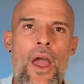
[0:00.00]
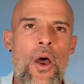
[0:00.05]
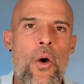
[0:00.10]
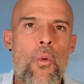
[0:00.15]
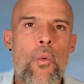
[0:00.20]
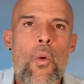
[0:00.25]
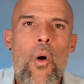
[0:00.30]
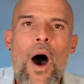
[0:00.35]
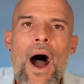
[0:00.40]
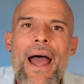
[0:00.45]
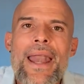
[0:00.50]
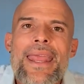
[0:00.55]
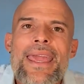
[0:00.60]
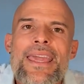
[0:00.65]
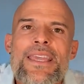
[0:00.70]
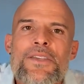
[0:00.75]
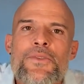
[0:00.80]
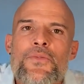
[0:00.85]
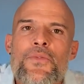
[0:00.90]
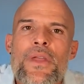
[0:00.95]
What
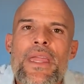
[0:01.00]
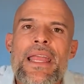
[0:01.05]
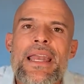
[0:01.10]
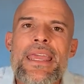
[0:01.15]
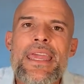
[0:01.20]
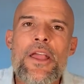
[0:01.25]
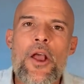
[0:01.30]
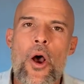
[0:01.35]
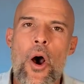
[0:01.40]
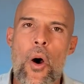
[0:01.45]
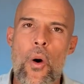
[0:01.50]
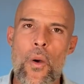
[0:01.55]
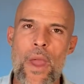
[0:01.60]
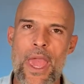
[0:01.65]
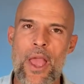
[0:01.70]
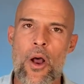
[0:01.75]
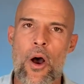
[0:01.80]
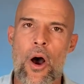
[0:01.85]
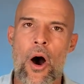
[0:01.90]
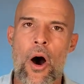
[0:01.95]
is really
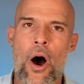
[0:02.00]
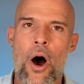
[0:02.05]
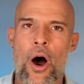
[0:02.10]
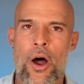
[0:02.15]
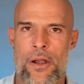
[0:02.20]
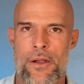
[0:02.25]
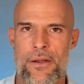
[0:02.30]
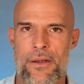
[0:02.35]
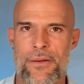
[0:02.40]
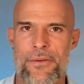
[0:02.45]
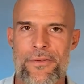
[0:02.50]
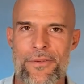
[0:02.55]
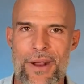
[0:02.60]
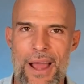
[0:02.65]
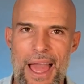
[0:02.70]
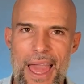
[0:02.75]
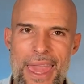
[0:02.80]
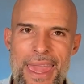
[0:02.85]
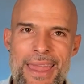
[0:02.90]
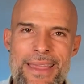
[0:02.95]
going on,
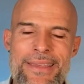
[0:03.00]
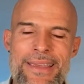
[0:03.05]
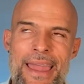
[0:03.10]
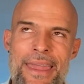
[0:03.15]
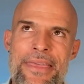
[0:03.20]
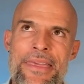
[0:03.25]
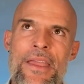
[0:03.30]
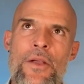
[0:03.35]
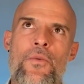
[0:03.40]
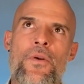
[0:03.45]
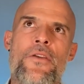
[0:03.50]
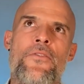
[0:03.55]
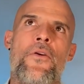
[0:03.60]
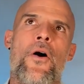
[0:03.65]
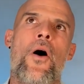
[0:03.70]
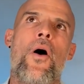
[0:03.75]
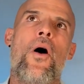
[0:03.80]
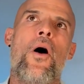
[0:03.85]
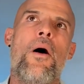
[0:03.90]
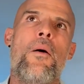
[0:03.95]
right? I think we've
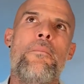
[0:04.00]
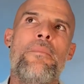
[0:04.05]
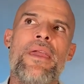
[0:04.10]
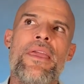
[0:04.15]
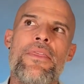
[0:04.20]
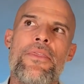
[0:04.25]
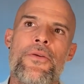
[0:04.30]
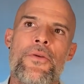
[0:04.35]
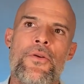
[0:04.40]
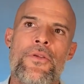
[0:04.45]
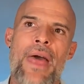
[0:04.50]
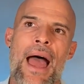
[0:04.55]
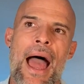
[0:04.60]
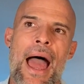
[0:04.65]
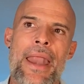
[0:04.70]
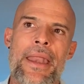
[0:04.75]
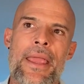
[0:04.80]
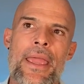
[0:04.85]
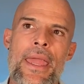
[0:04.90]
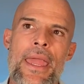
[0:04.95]
all been through that.
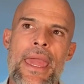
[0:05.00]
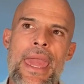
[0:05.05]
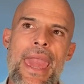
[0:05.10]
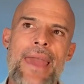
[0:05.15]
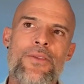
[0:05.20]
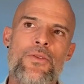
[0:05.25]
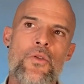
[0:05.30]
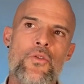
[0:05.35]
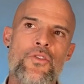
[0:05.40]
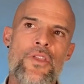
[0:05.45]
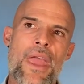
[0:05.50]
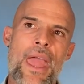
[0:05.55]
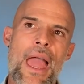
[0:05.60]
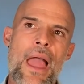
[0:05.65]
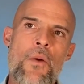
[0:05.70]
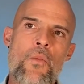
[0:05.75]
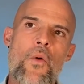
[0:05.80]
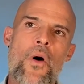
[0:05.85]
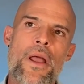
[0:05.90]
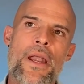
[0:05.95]
And today I
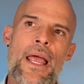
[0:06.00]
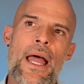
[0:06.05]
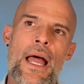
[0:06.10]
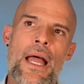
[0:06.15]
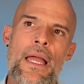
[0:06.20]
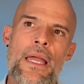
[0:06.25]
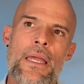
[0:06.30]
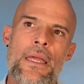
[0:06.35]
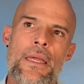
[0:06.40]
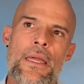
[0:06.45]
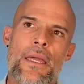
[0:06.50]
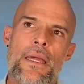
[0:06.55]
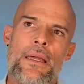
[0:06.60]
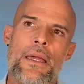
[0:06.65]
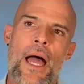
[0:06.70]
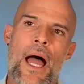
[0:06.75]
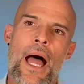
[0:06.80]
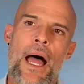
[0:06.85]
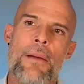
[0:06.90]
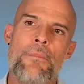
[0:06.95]
wanna
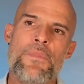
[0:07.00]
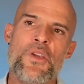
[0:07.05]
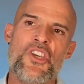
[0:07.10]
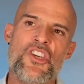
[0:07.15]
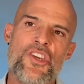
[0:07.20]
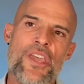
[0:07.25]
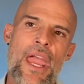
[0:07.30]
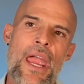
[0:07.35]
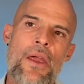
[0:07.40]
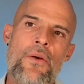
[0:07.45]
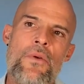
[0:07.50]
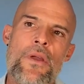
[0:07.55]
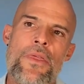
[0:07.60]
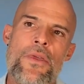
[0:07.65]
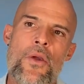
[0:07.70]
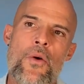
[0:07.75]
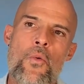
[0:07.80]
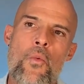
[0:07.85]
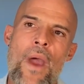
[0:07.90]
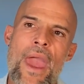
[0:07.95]
share with
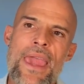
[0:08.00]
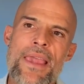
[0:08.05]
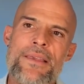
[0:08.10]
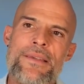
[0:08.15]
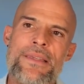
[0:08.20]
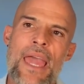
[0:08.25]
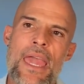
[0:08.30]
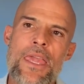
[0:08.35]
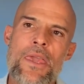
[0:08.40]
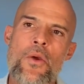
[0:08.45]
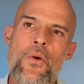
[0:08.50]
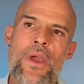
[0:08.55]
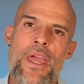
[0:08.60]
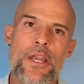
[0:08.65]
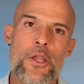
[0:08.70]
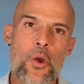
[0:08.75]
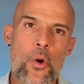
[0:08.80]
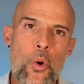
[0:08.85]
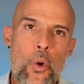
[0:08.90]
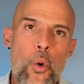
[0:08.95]
you ways that you can
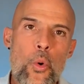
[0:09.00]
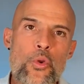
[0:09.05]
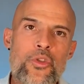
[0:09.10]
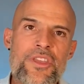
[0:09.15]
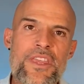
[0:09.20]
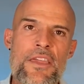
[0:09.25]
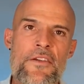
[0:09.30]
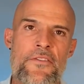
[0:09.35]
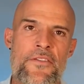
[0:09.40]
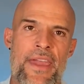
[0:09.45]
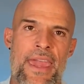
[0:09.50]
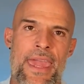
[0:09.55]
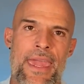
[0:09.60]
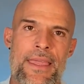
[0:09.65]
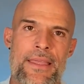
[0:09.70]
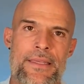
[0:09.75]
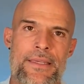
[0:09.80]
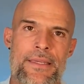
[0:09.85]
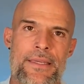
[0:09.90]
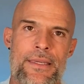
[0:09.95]

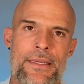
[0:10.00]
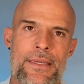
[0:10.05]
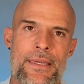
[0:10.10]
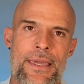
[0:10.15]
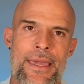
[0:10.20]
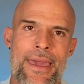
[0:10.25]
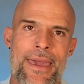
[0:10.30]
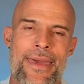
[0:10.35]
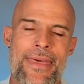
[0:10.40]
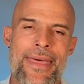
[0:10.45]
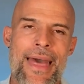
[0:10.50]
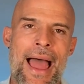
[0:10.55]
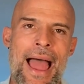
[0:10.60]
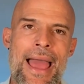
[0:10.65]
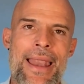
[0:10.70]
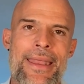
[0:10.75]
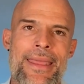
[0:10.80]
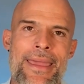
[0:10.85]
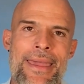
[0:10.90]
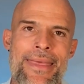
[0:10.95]
cultivate
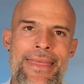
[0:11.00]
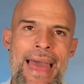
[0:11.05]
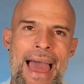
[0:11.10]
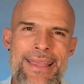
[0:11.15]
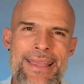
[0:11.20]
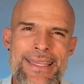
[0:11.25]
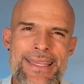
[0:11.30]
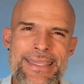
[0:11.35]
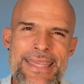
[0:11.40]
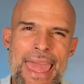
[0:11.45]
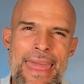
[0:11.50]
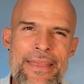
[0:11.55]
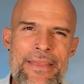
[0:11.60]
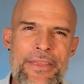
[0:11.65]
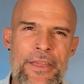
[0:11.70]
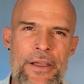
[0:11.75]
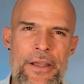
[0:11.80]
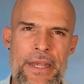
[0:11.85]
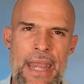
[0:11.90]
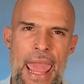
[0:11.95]
that
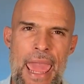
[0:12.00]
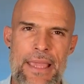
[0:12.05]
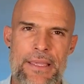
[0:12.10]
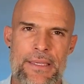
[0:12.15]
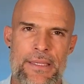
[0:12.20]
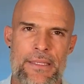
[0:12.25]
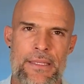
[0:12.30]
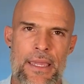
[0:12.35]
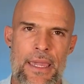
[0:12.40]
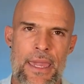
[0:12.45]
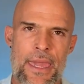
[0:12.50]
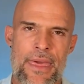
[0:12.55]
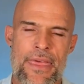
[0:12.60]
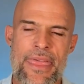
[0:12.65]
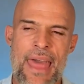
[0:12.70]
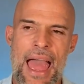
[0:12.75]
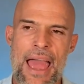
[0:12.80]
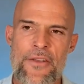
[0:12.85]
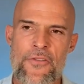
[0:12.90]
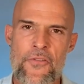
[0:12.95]
centeredness,
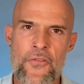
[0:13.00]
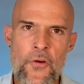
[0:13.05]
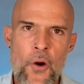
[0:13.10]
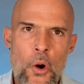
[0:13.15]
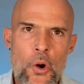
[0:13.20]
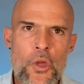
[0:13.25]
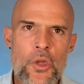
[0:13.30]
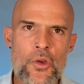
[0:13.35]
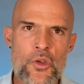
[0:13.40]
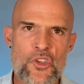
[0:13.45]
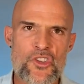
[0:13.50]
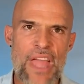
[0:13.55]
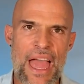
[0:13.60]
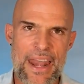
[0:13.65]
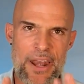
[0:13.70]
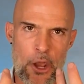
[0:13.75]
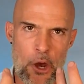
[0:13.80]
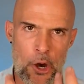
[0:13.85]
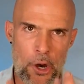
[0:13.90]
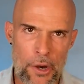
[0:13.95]
that focus,
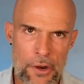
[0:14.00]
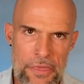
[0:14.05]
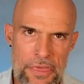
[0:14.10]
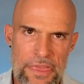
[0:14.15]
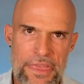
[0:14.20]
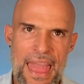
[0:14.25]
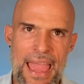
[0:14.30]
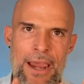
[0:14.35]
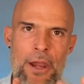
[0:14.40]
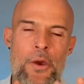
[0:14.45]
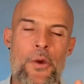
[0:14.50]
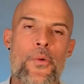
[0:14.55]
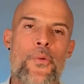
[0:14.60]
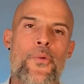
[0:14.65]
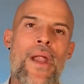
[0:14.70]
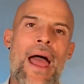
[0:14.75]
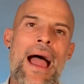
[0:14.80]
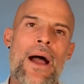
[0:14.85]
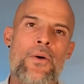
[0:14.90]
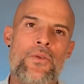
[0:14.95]
that earth, that
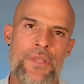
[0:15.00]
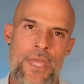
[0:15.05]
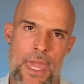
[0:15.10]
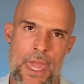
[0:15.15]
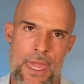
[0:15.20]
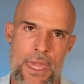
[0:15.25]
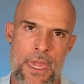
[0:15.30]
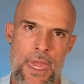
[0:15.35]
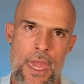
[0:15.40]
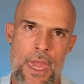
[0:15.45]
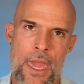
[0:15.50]
grounding,